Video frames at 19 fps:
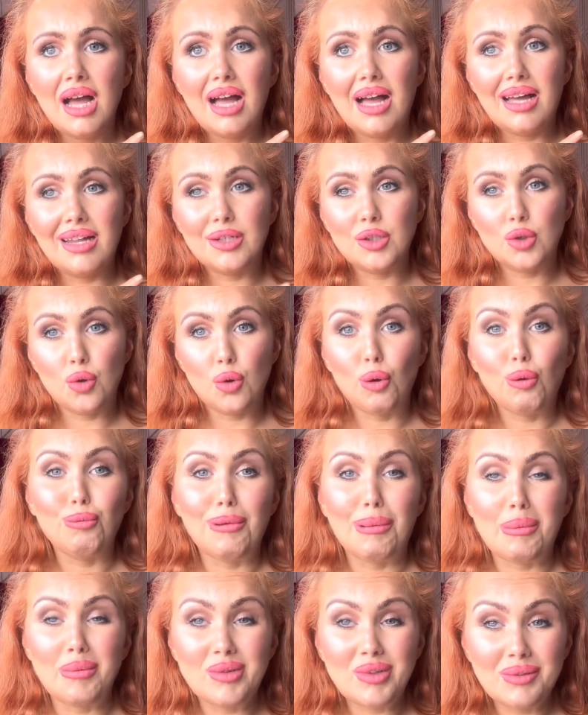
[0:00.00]
and they're all
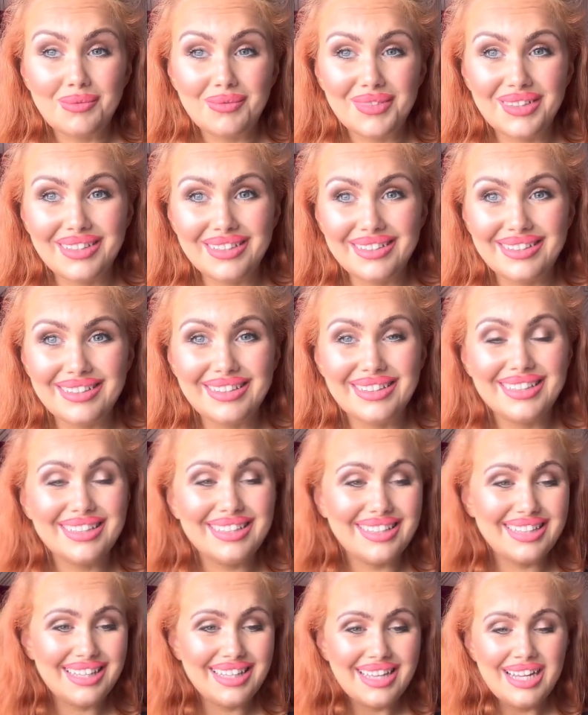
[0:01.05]
Rimmel.
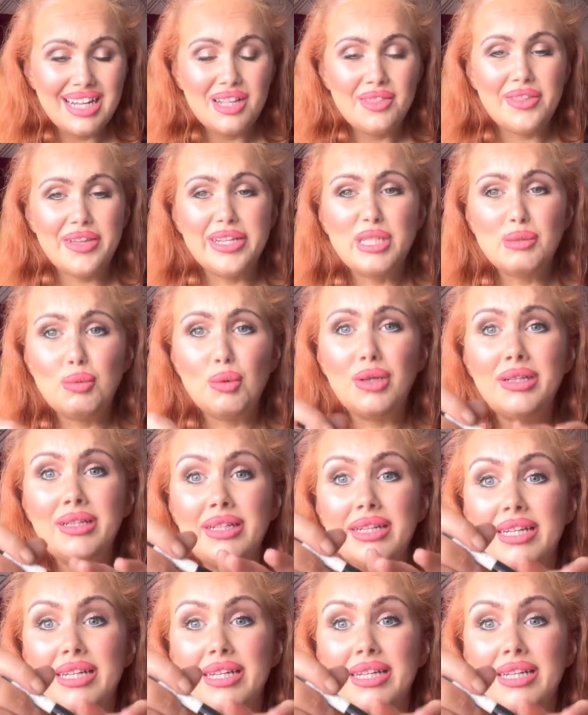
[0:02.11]
This one